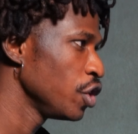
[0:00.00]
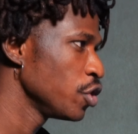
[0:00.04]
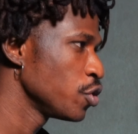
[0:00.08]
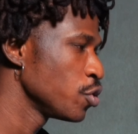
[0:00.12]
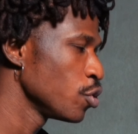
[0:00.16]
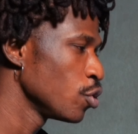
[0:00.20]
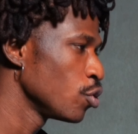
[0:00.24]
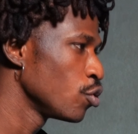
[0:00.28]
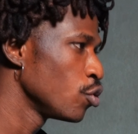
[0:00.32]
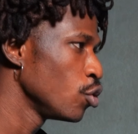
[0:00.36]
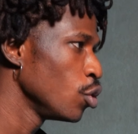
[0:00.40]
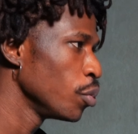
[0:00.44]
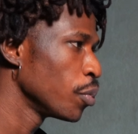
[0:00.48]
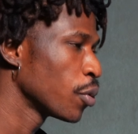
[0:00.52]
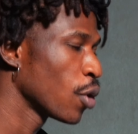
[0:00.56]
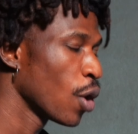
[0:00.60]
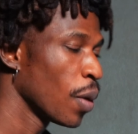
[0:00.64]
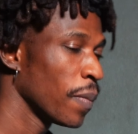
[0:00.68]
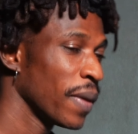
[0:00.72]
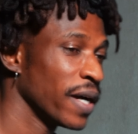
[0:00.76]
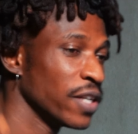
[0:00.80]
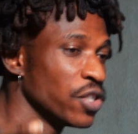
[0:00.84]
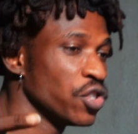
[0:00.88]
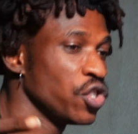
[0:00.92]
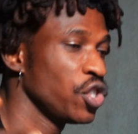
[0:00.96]
to group,
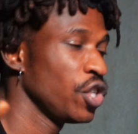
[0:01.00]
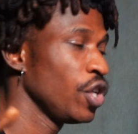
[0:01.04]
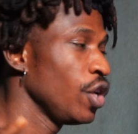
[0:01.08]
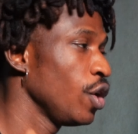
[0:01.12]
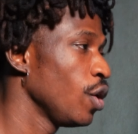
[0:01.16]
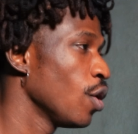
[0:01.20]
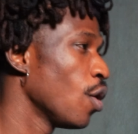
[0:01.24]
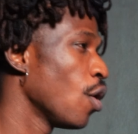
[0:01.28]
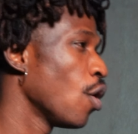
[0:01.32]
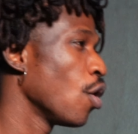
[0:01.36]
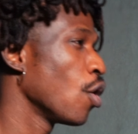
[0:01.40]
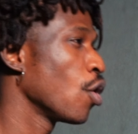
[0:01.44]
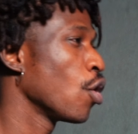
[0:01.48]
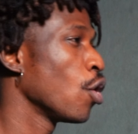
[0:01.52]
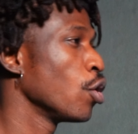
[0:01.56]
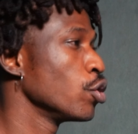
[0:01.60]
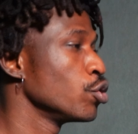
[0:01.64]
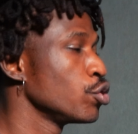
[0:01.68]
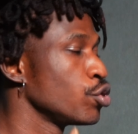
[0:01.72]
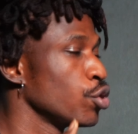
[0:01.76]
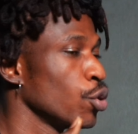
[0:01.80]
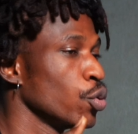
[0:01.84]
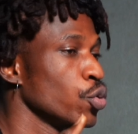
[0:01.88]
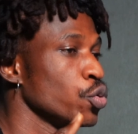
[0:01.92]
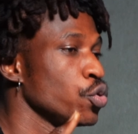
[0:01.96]
Command G or
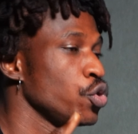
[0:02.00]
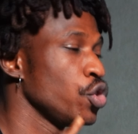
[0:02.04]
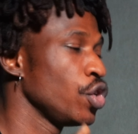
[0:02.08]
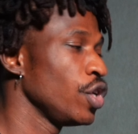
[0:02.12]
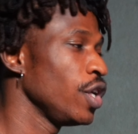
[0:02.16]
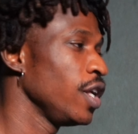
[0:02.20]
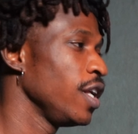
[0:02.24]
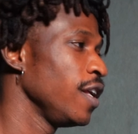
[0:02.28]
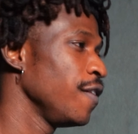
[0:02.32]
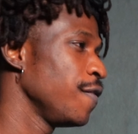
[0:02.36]
Control G